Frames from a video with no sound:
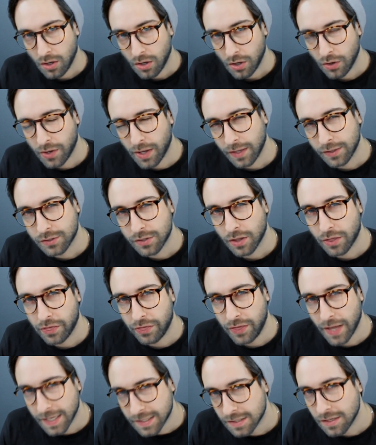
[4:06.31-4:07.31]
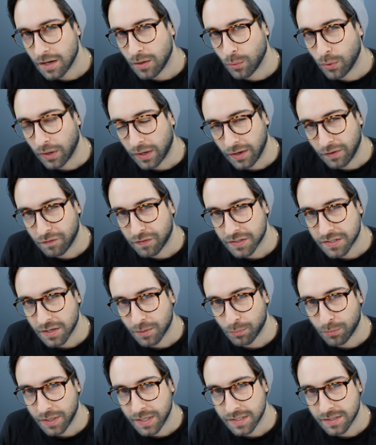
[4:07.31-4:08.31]
Okay, so that's not working for
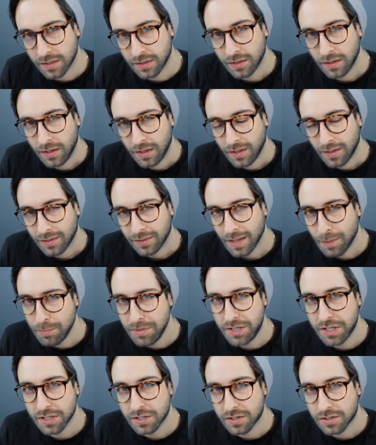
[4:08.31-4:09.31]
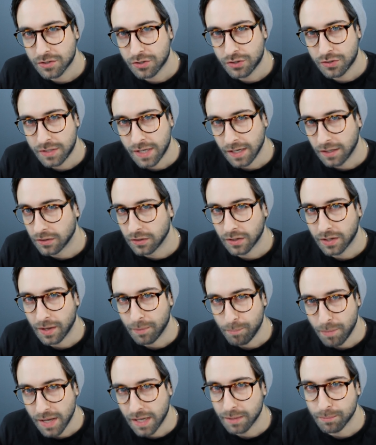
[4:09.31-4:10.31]
some reason. Let me just take a look at
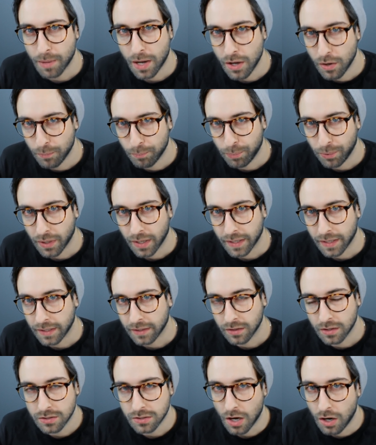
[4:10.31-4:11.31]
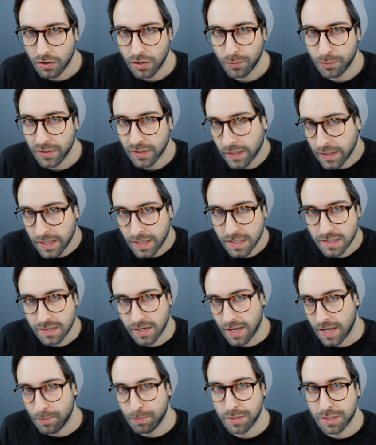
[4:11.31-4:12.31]
making my own plugin, because all I really need is an
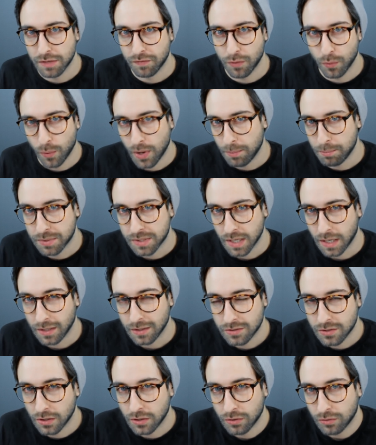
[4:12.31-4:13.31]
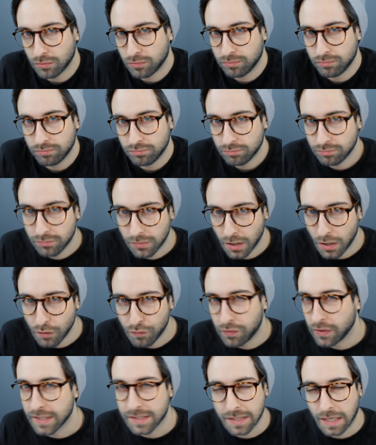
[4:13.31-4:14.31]
image of the website, so
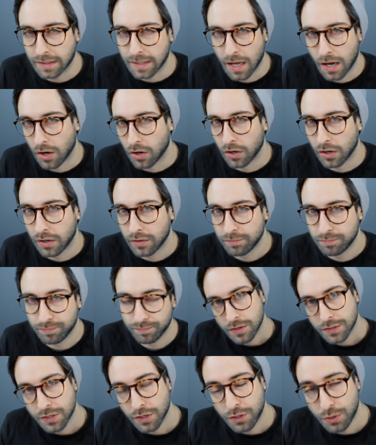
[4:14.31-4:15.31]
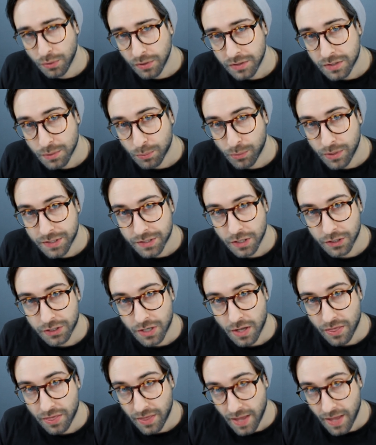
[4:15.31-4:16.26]
hopefully it's not that hard. So doing some research on